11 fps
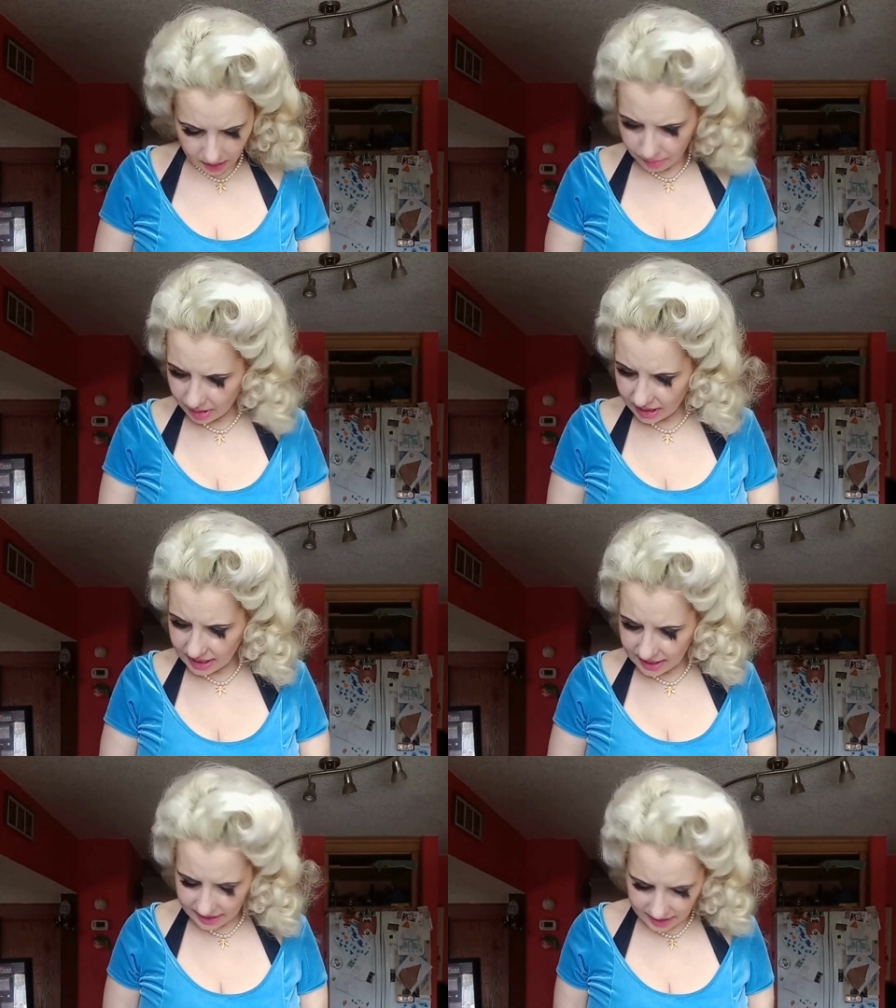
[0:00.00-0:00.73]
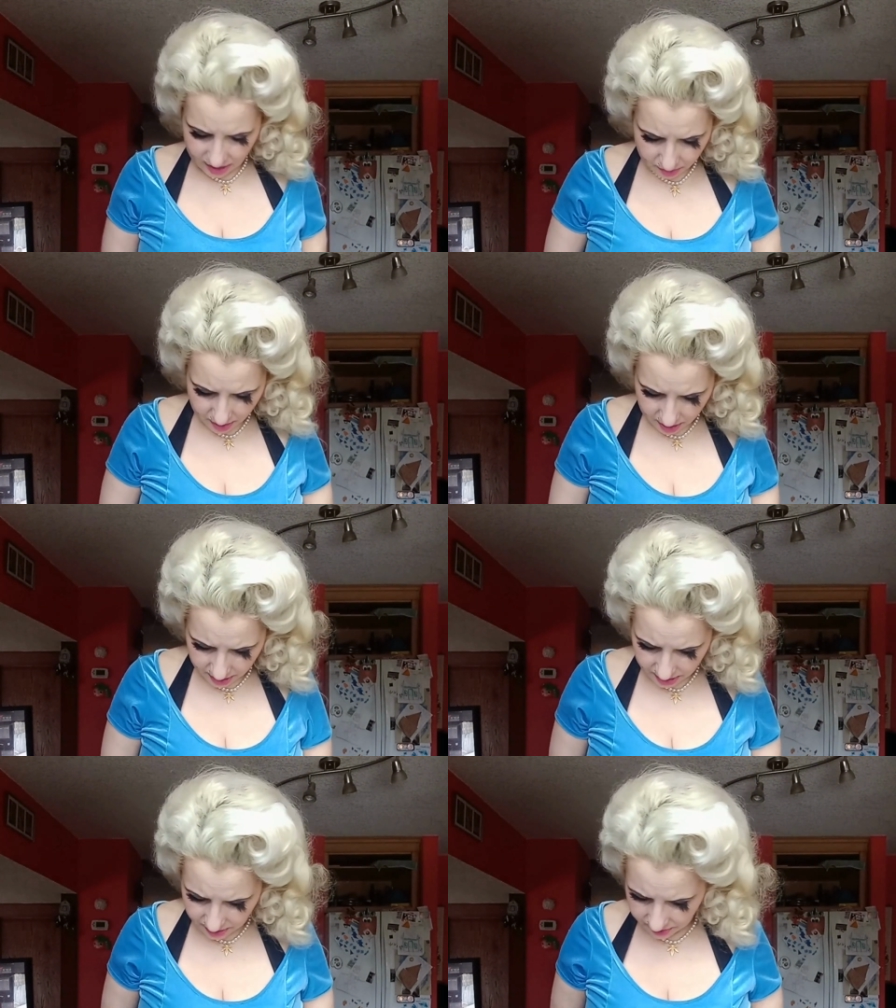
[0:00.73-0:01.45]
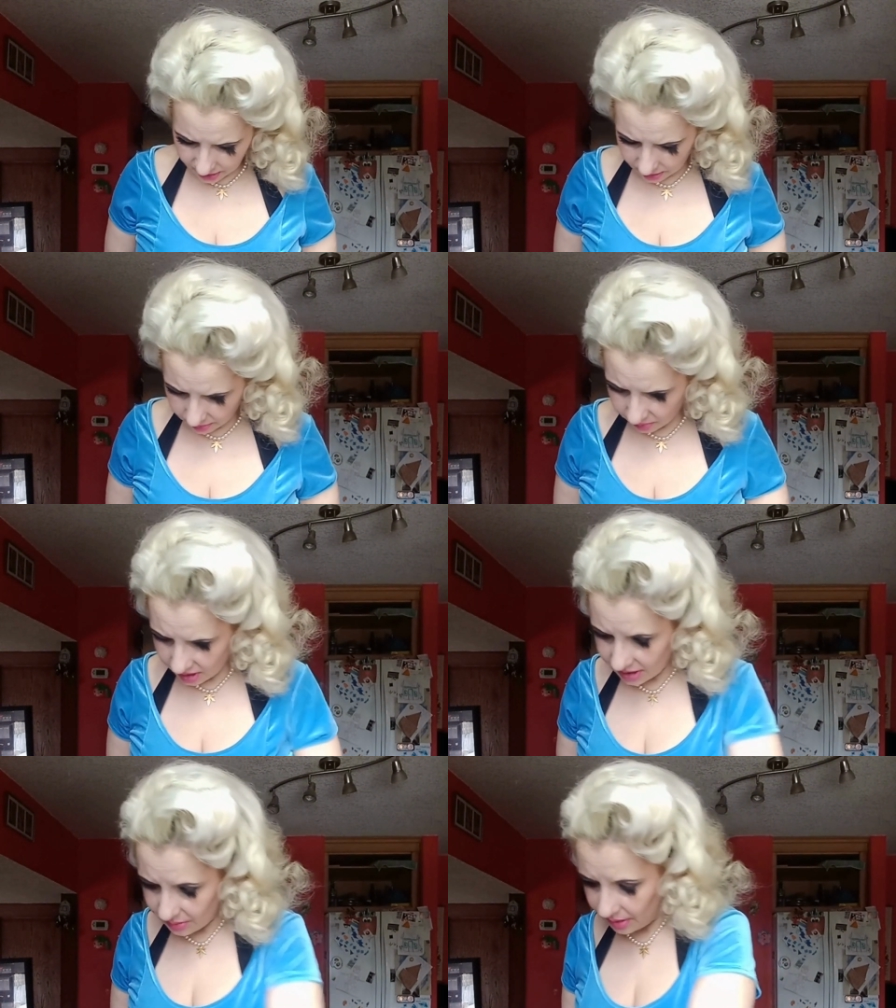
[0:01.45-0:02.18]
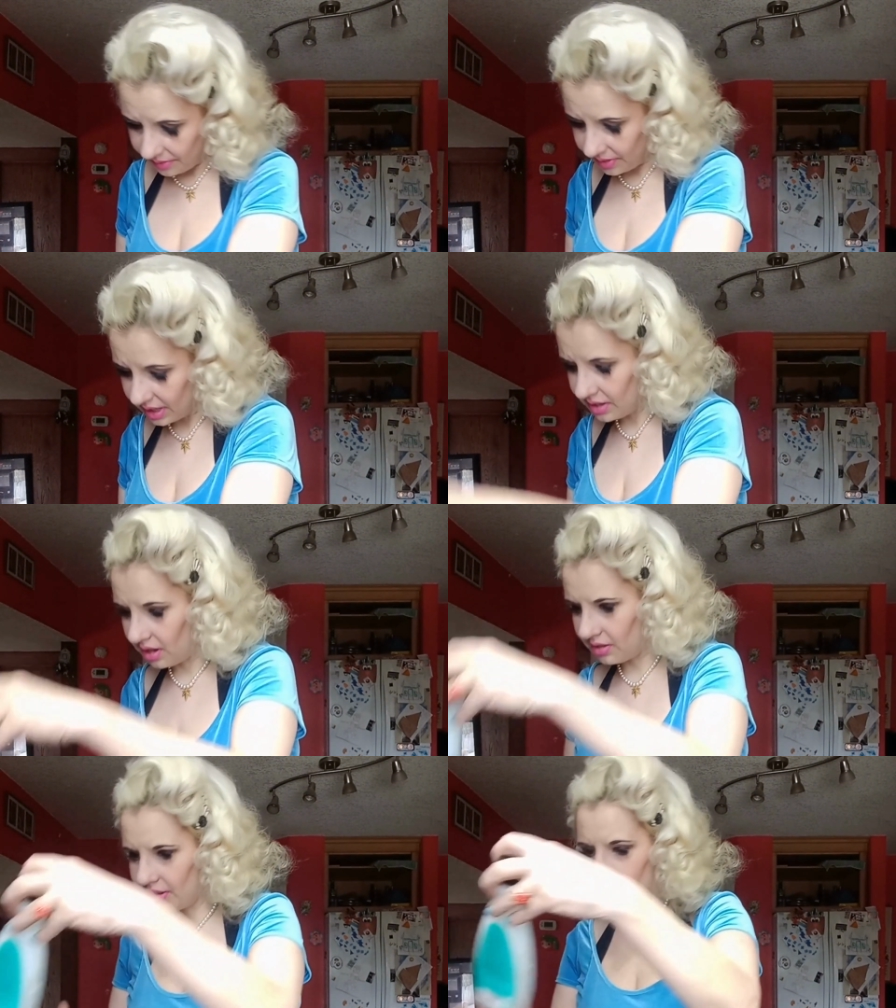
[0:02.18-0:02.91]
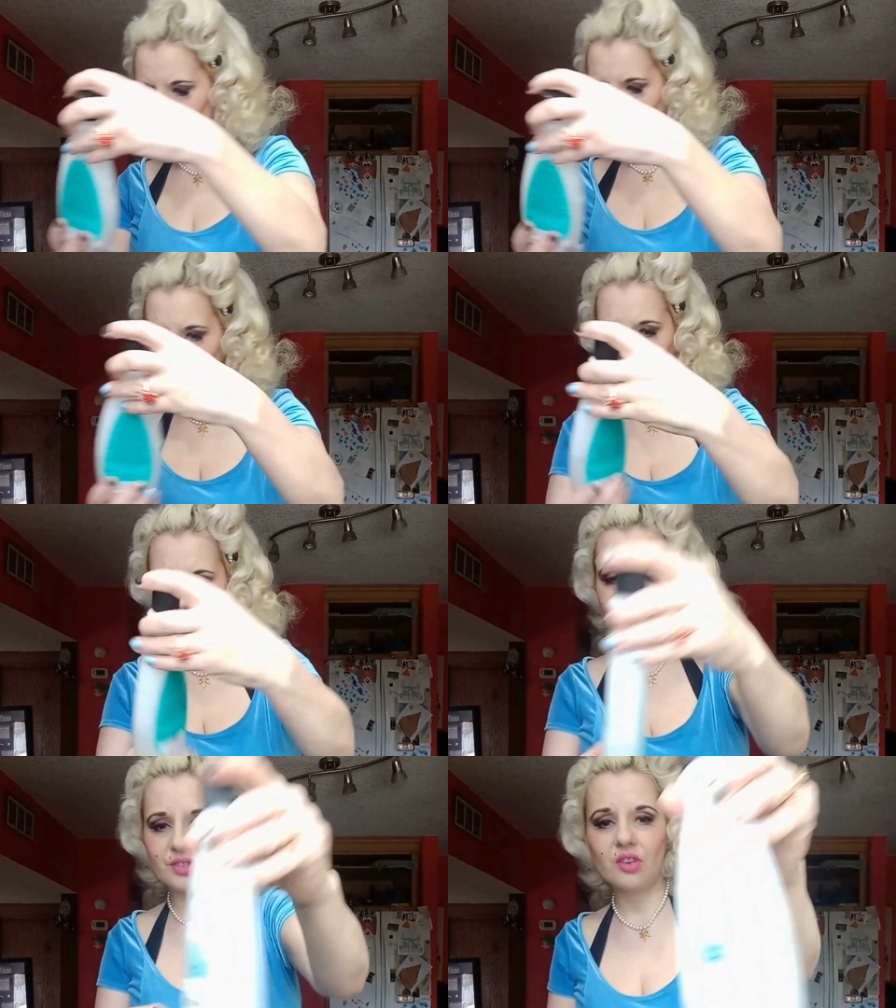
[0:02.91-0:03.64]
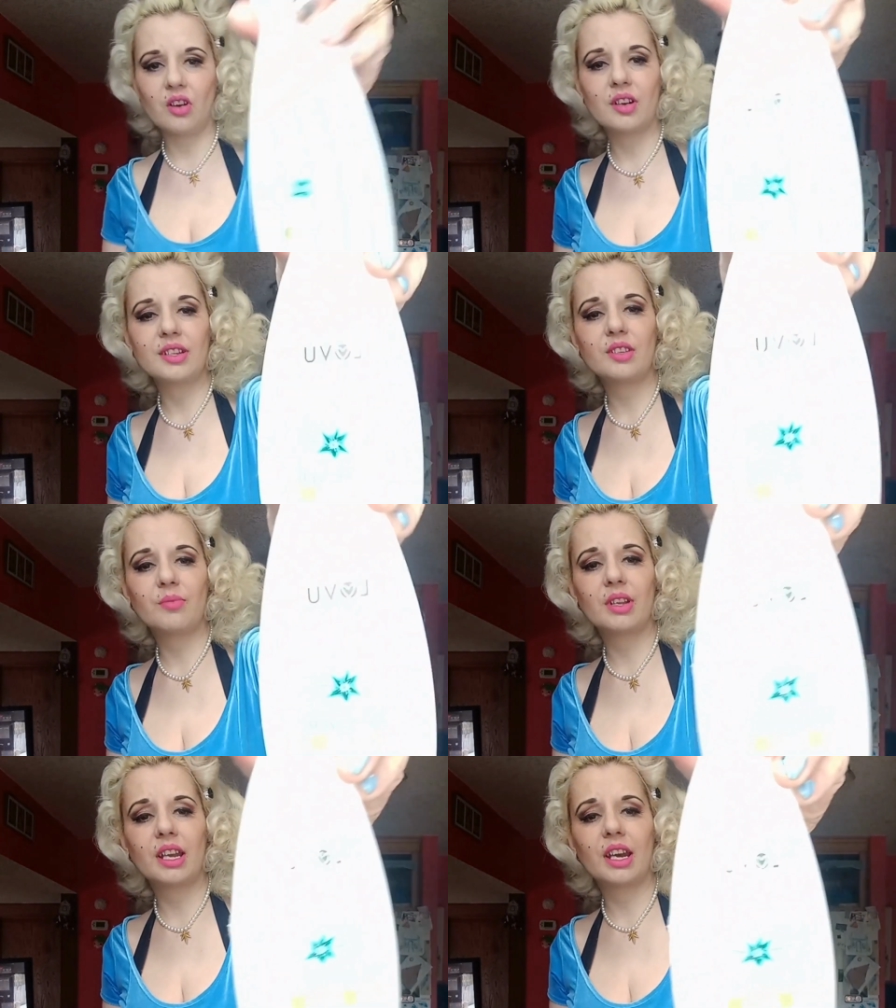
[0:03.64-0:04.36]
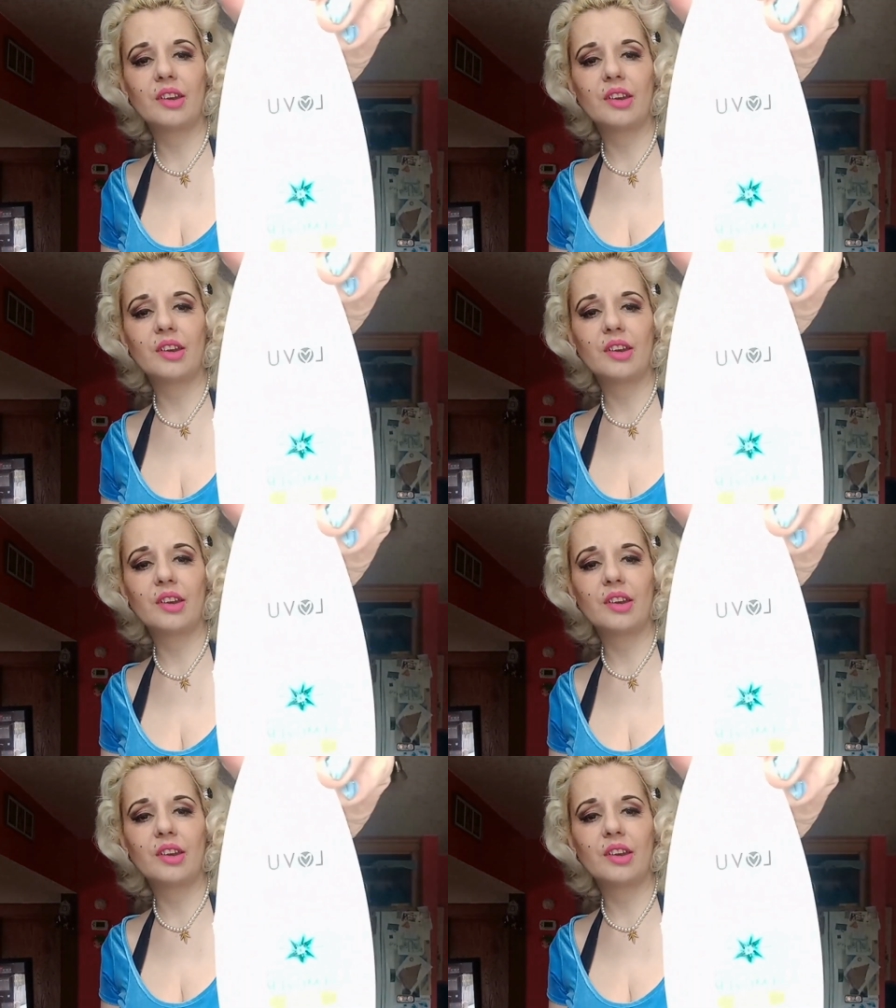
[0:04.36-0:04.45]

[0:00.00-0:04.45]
But this nail polish, this one from the dollar store, isn't as strong as the one that I